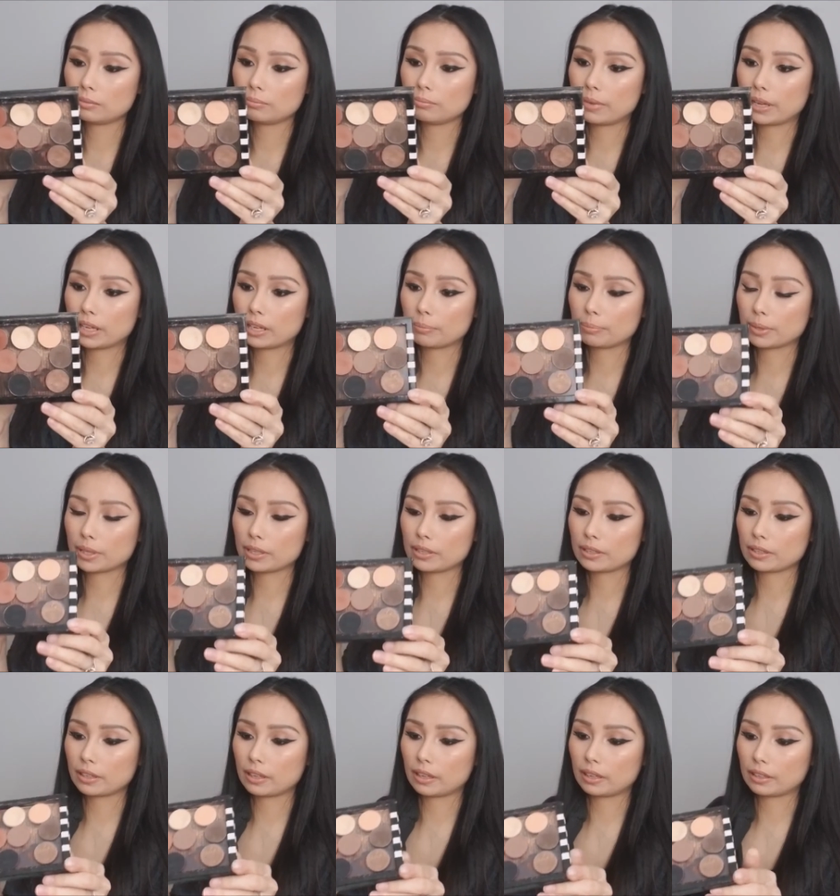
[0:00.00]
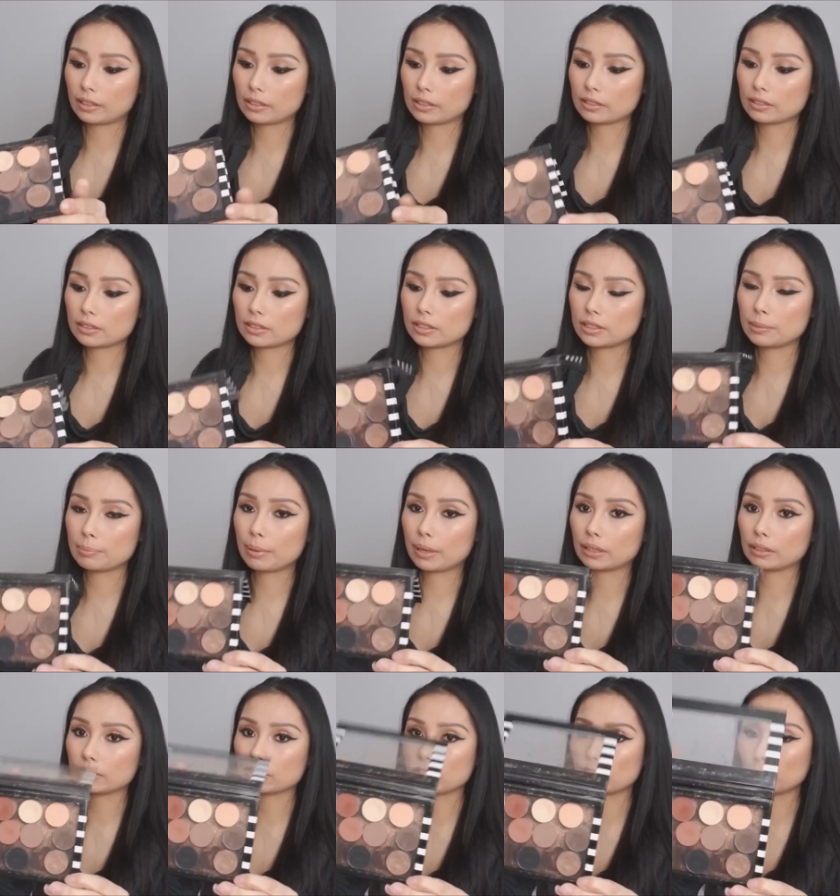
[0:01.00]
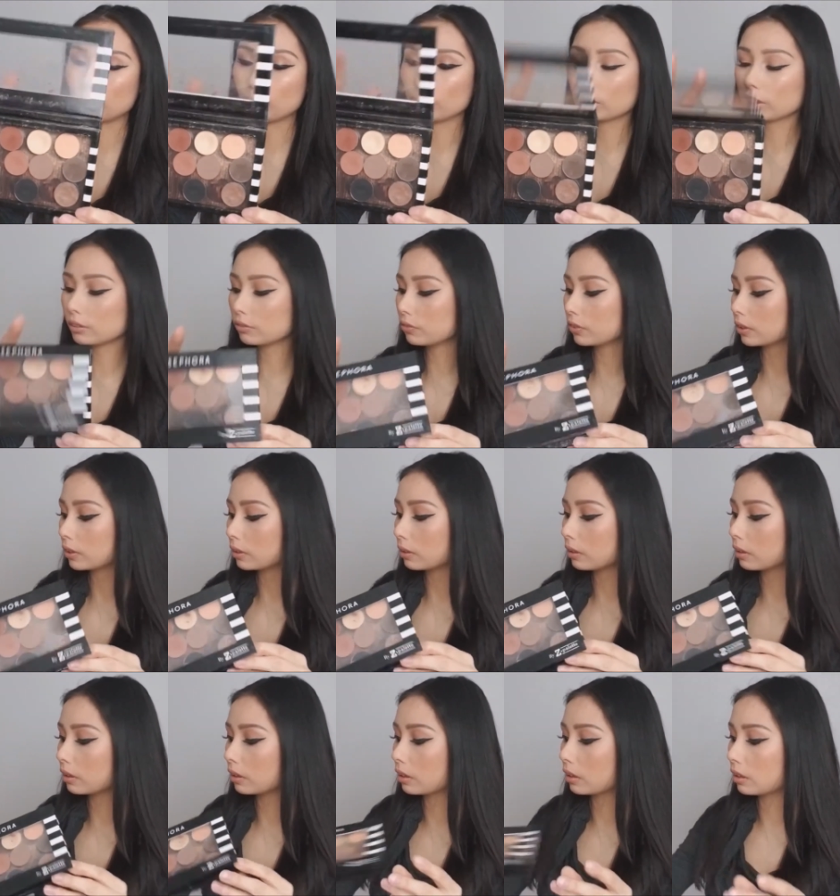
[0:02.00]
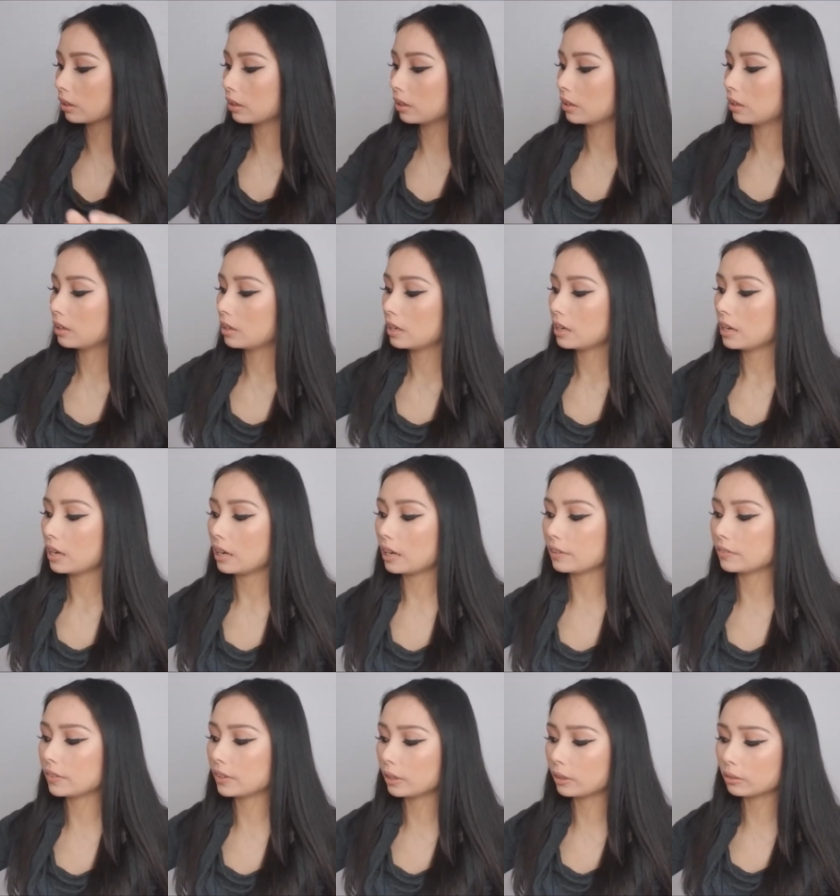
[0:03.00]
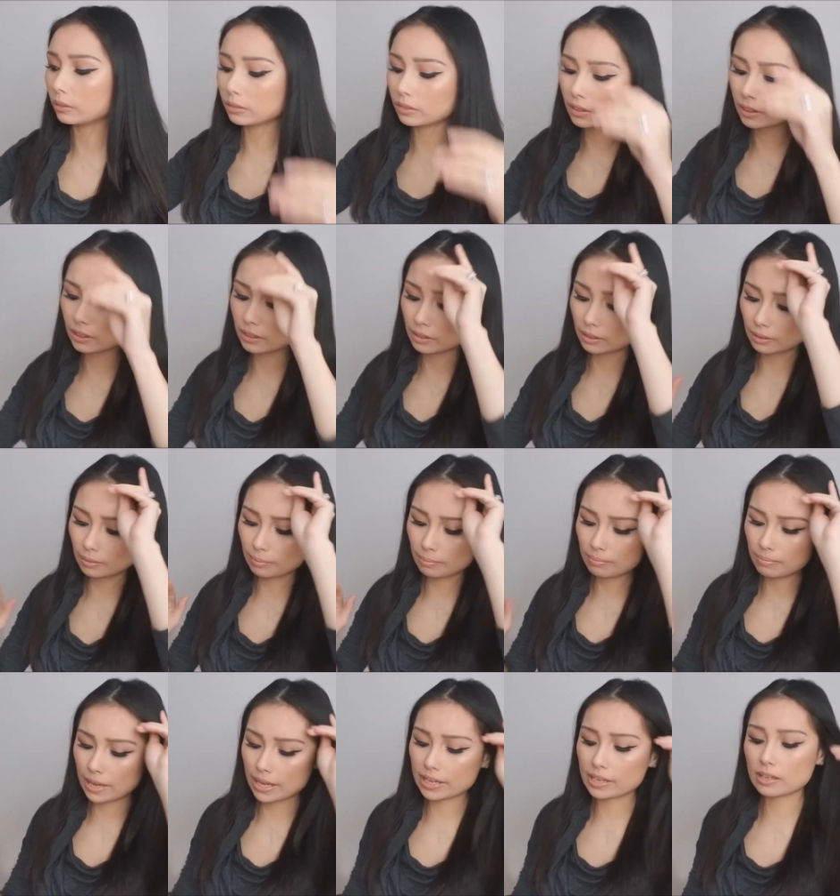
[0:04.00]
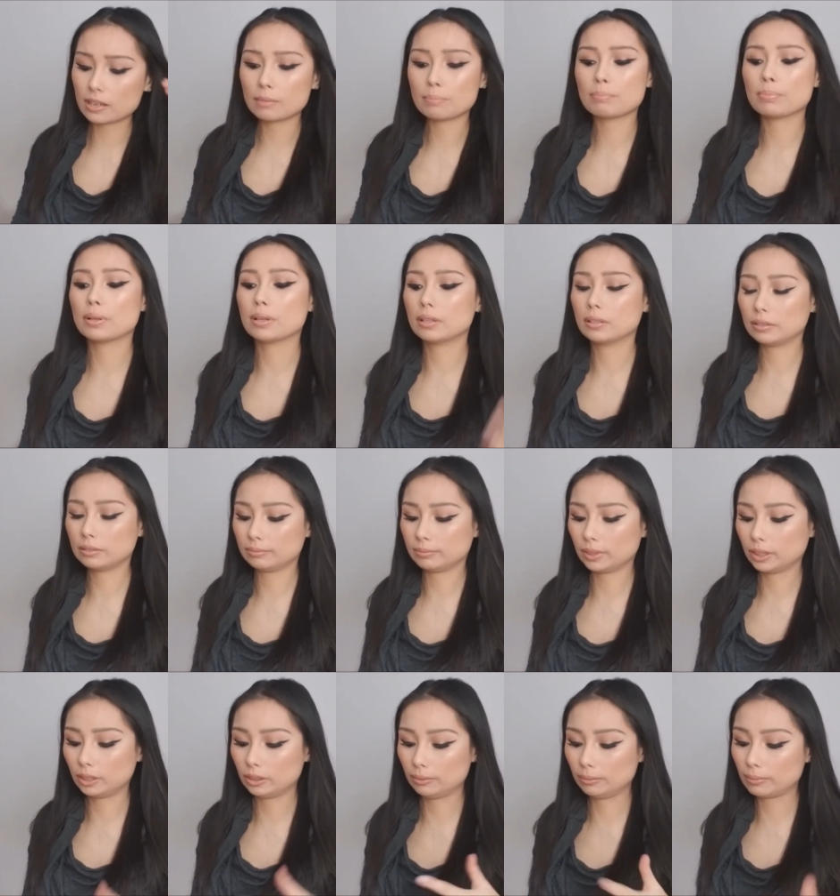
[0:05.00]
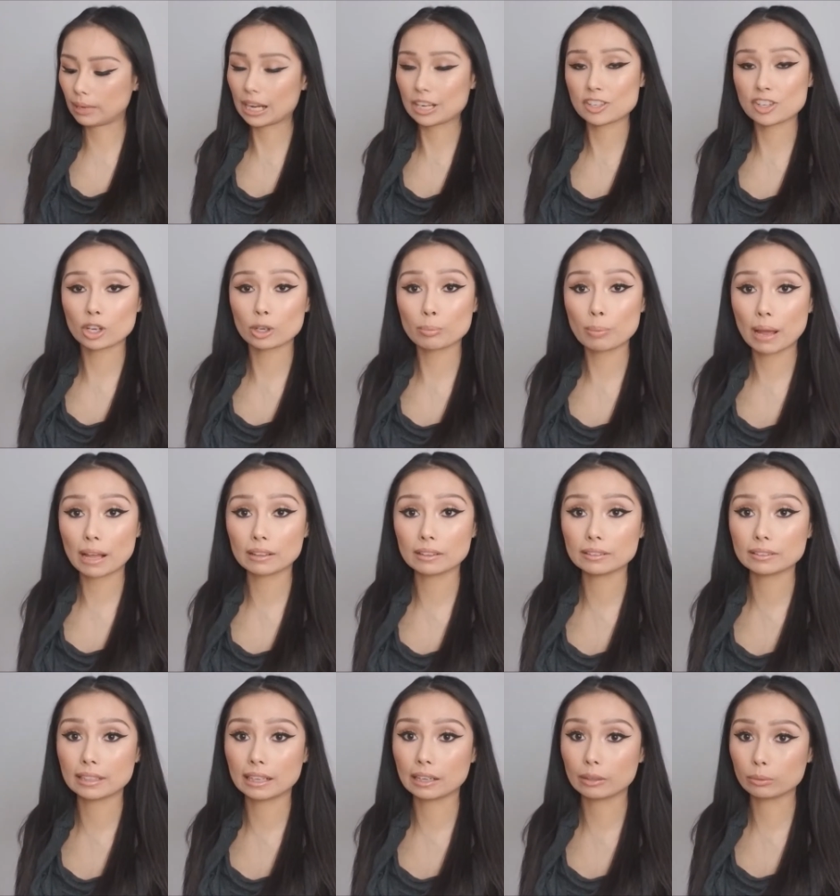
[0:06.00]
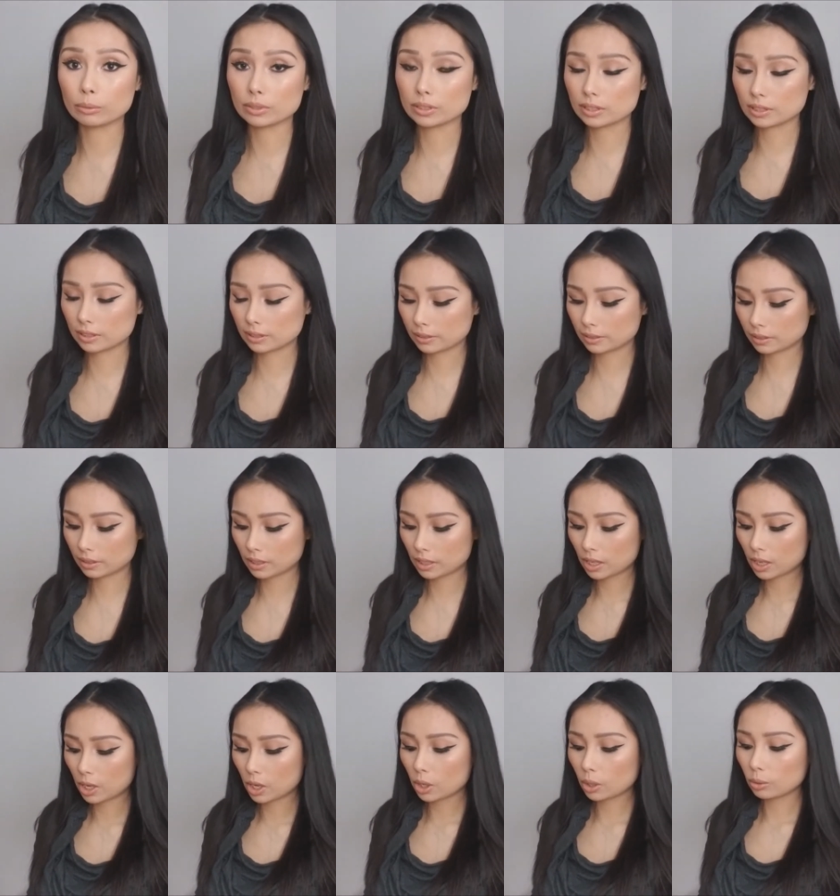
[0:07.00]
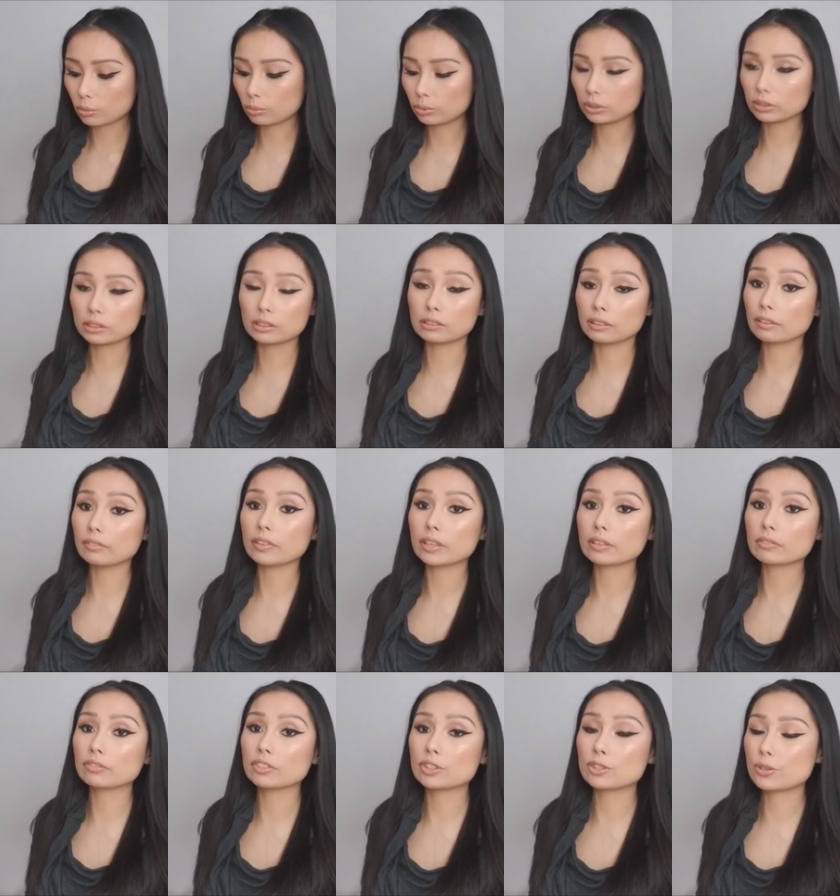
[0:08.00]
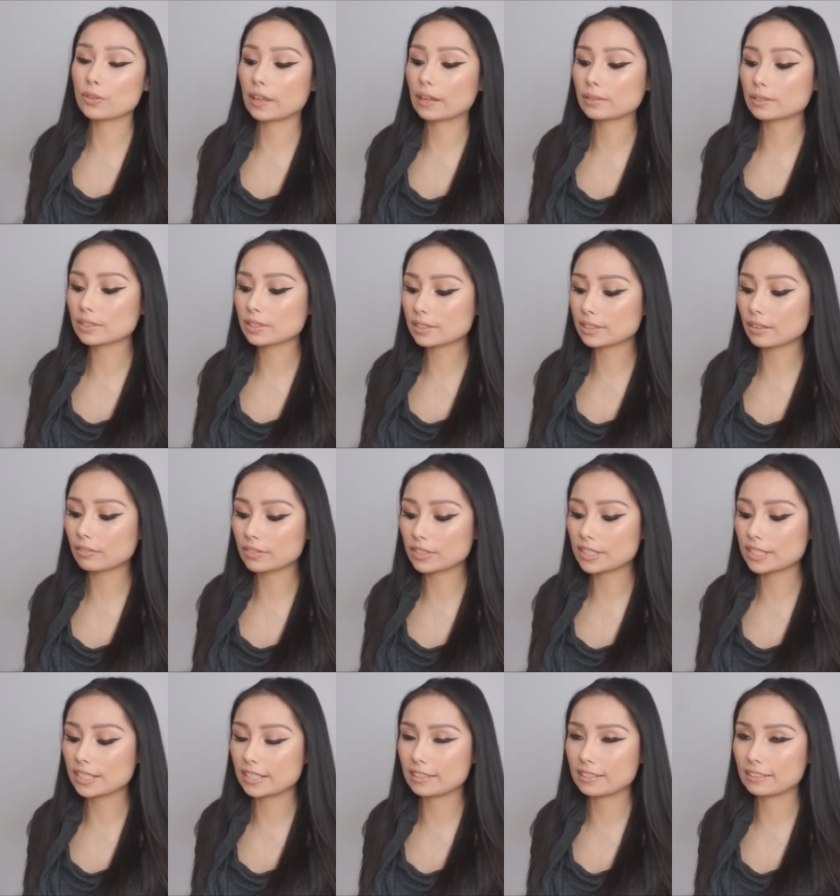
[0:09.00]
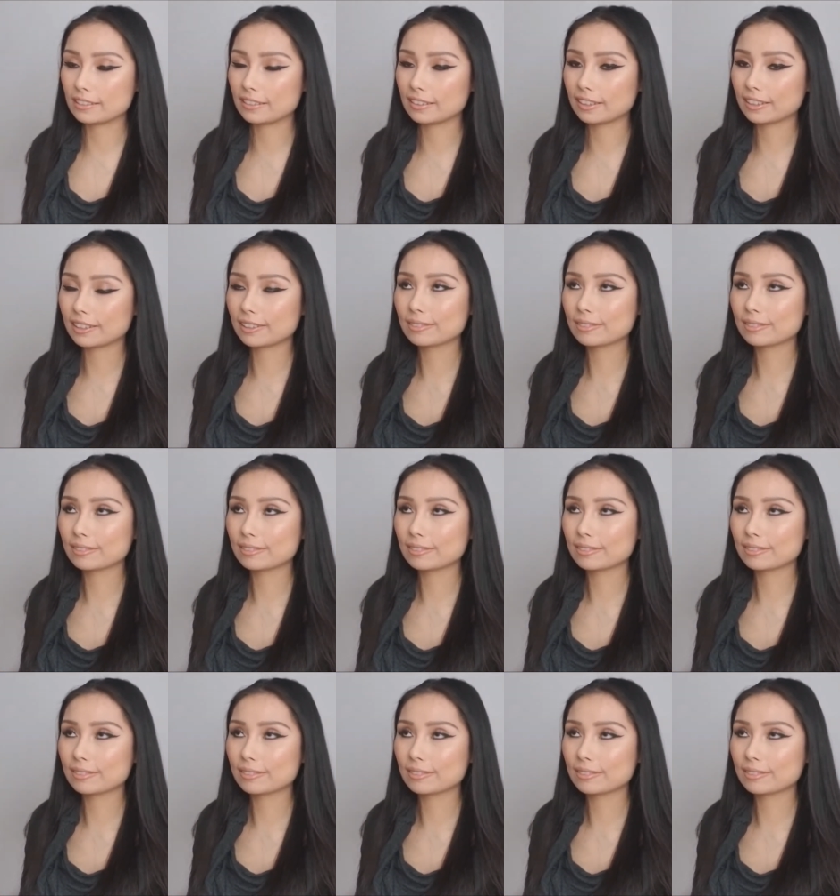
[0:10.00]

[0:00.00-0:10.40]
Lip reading: Makeup Geek, and Z palettes are wonderful. And the only makeup or eyeshadow palette that I was really loving for 2017,